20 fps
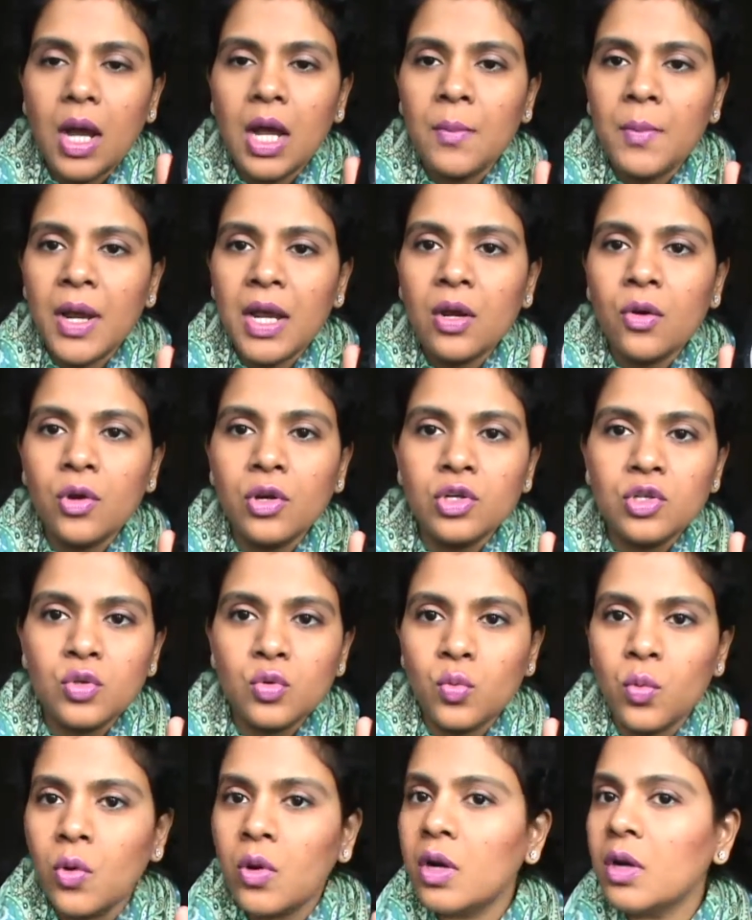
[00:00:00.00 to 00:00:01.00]
am i going to
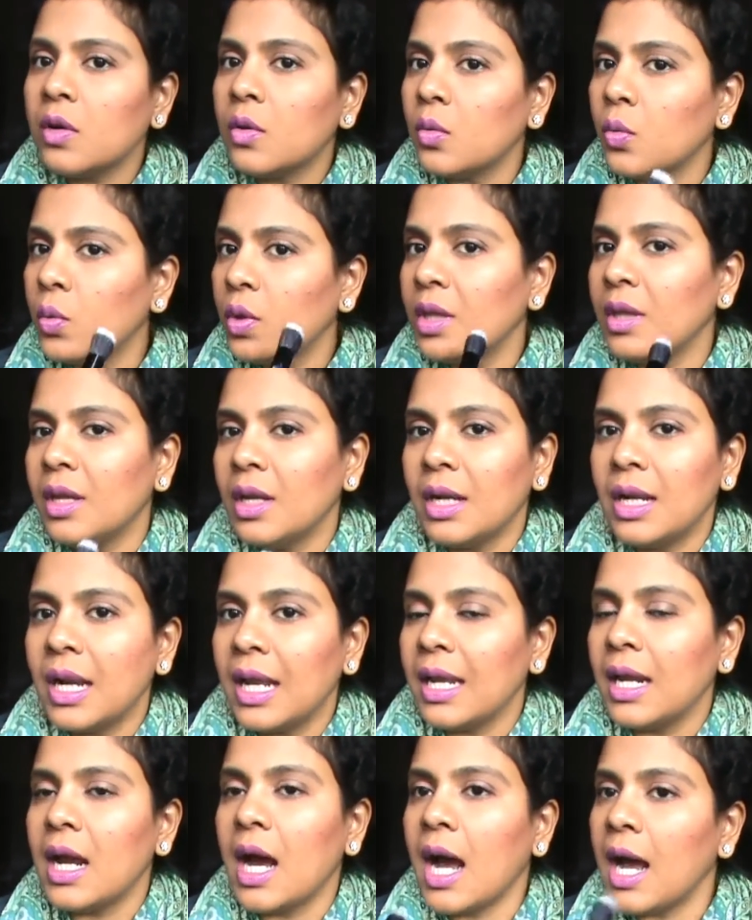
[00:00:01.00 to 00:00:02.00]
work with it
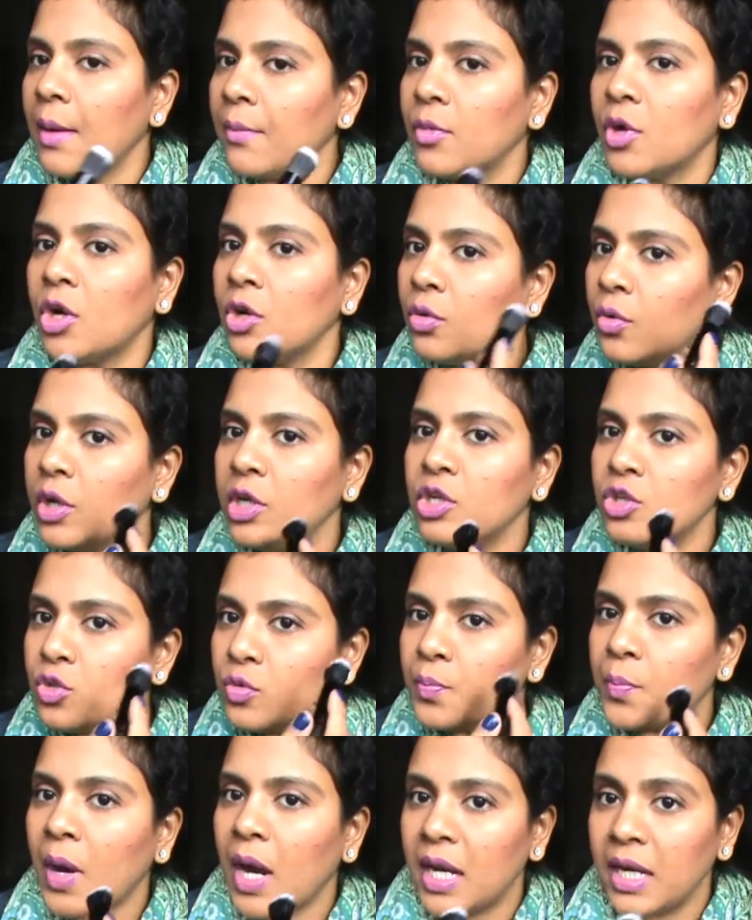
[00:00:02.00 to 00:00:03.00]
like i'm not going to
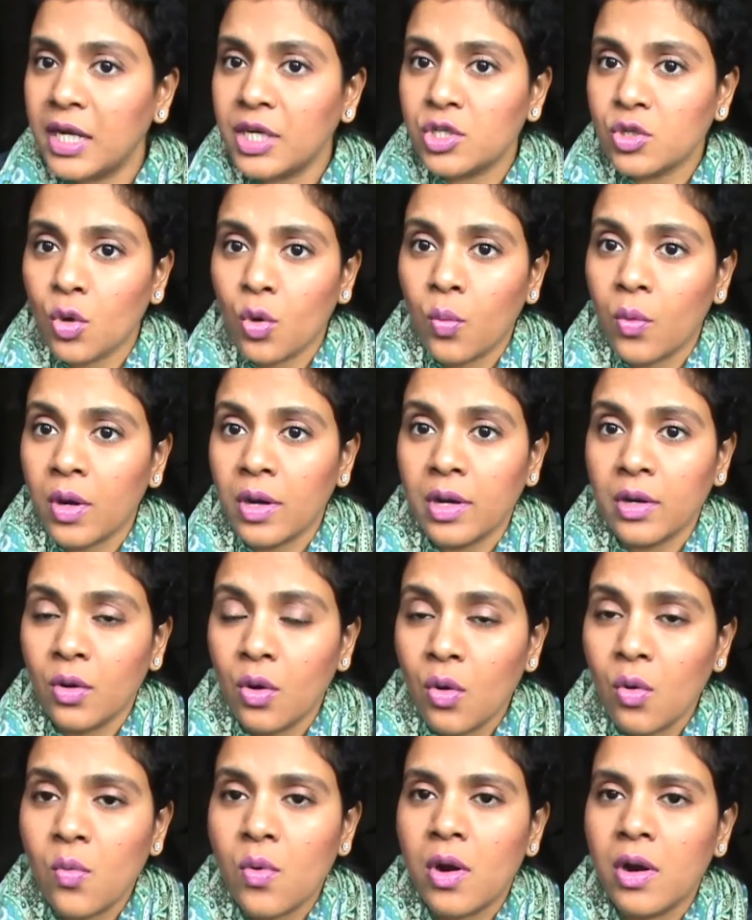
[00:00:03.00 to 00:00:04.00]
pile it over and
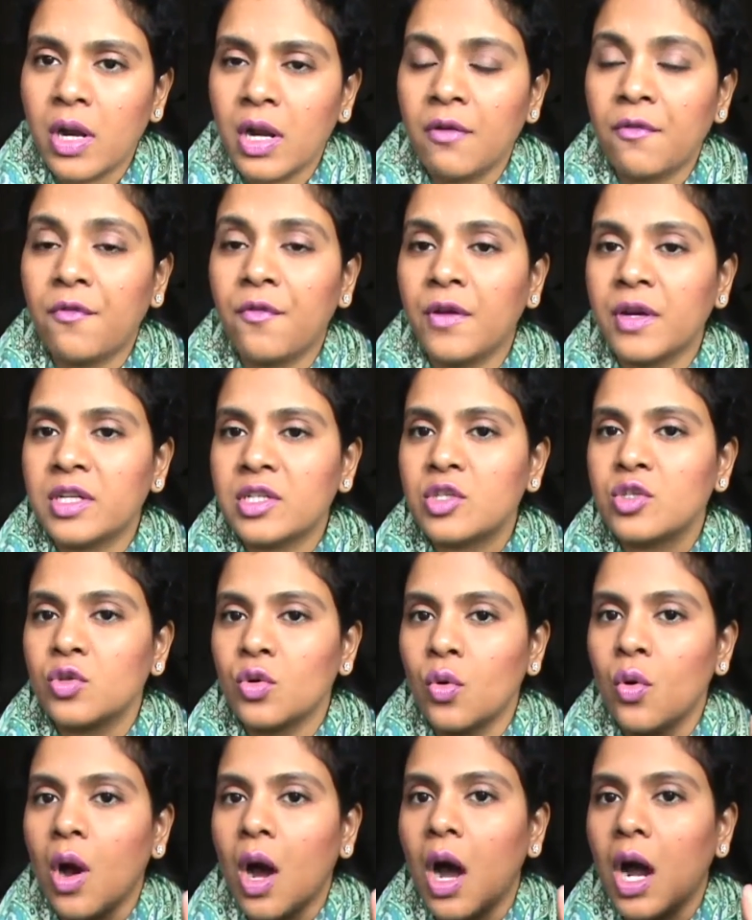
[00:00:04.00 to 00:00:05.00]
over if it's
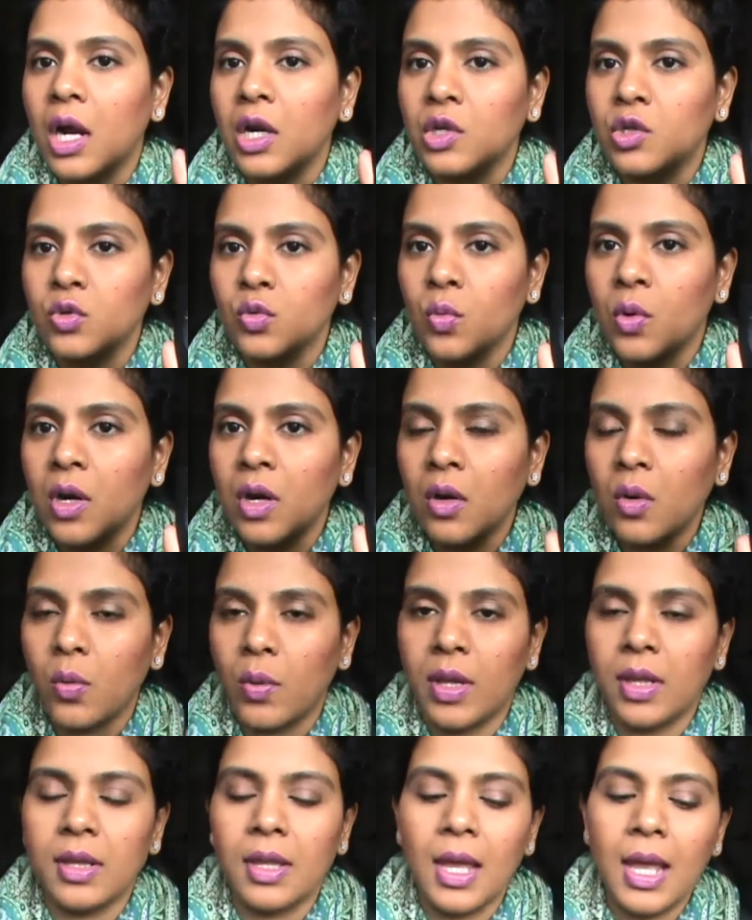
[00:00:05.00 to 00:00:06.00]
so hard to work
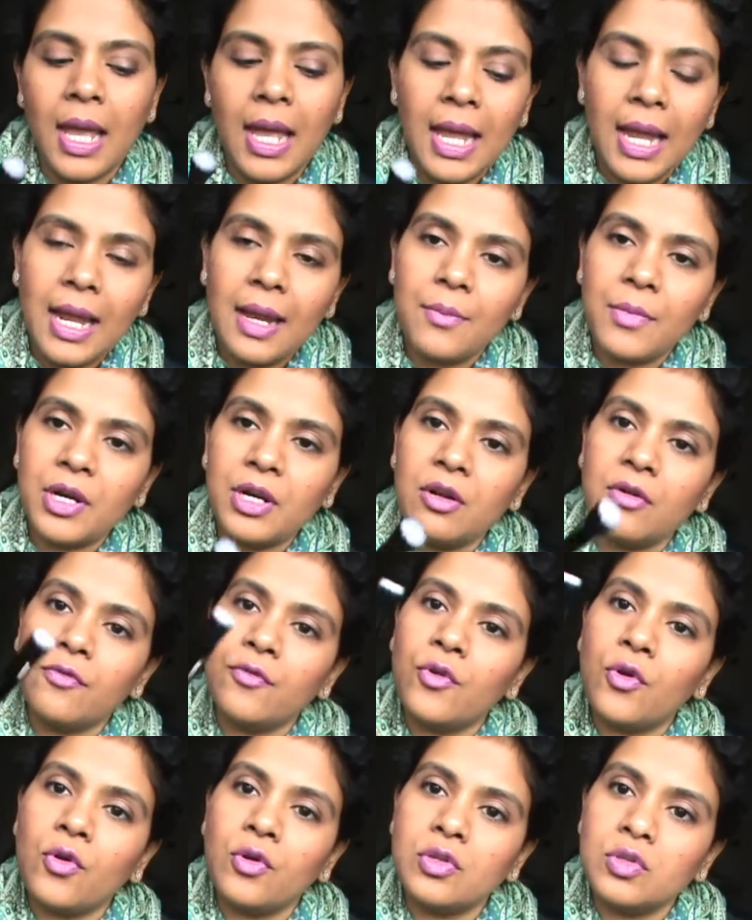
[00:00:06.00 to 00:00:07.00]
with but of
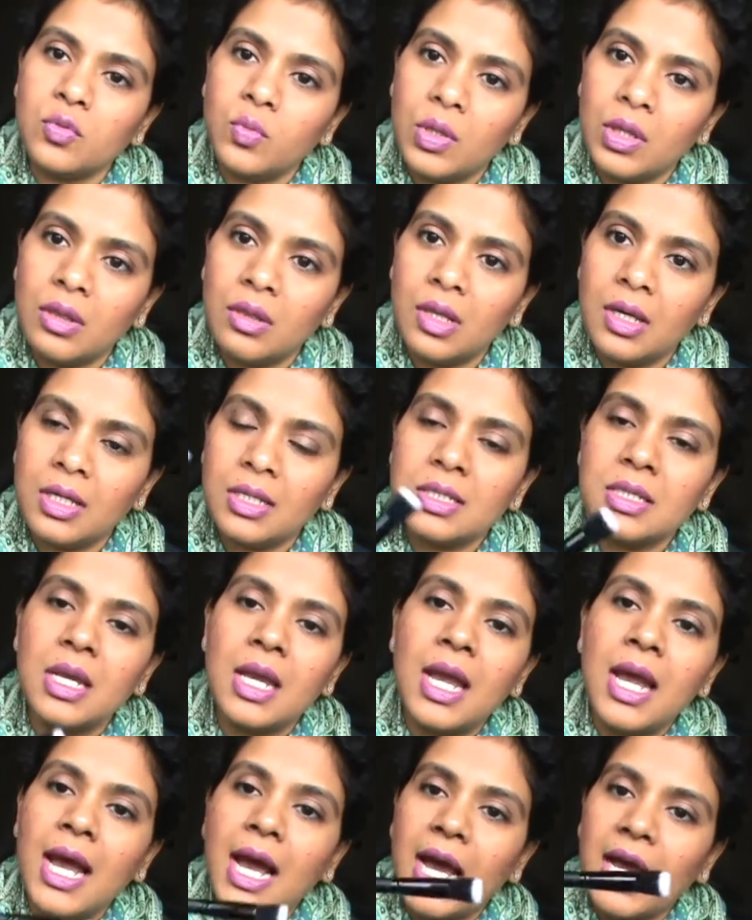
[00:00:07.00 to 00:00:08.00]
course with this
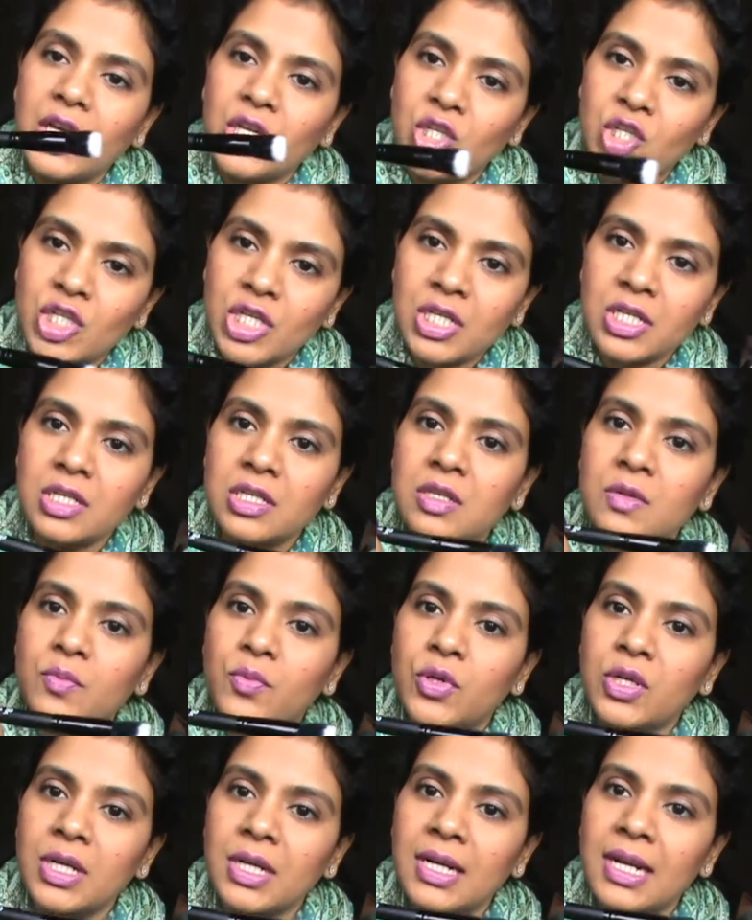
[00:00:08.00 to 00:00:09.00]
i just
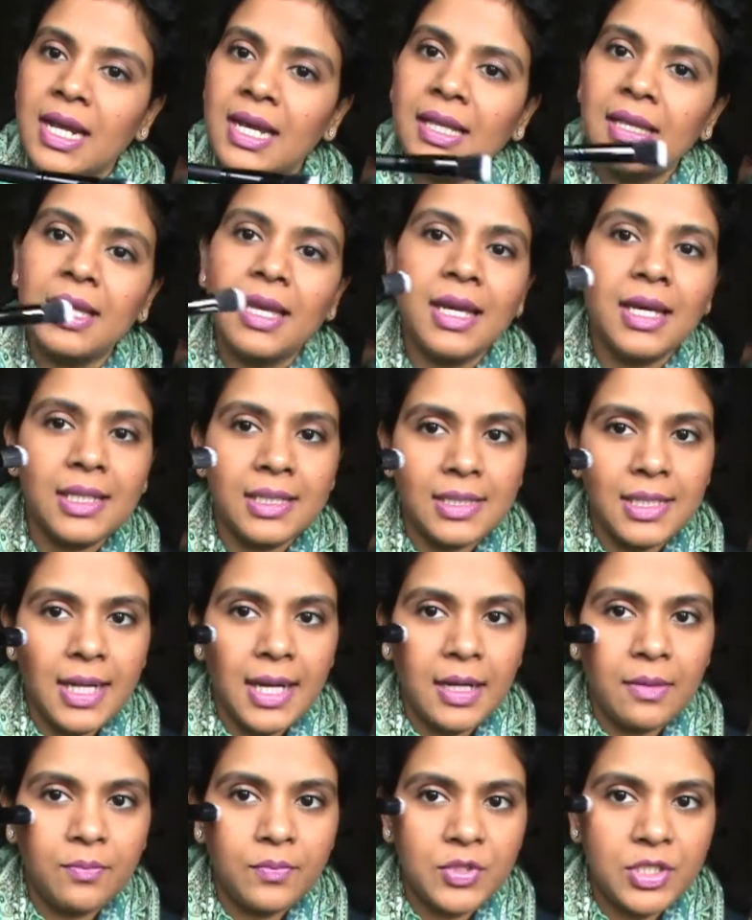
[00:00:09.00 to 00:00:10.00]
put it like this
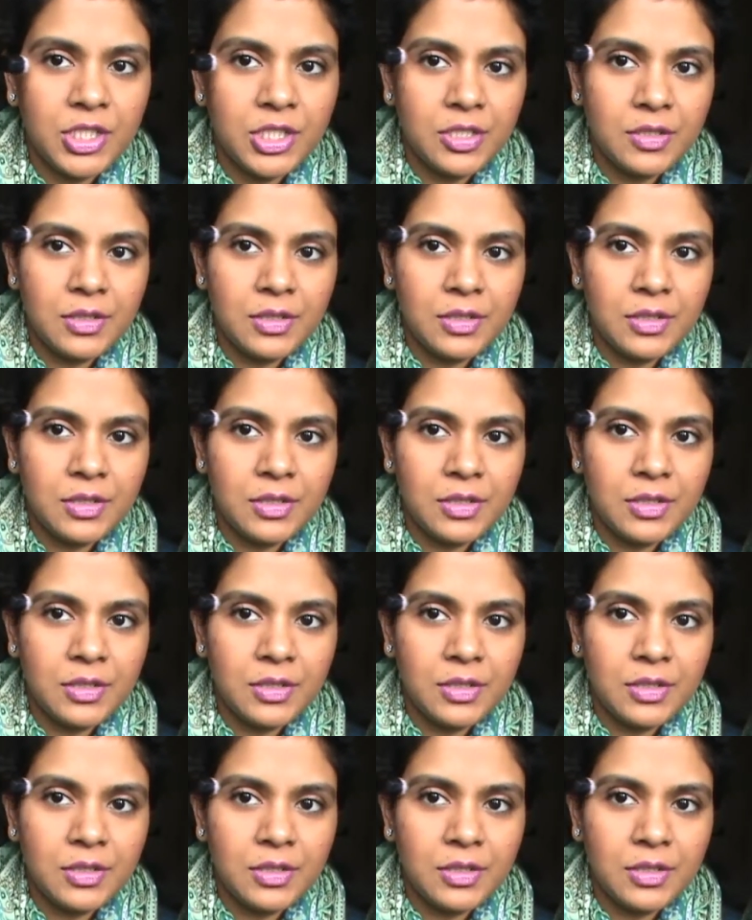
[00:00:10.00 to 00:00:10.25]
and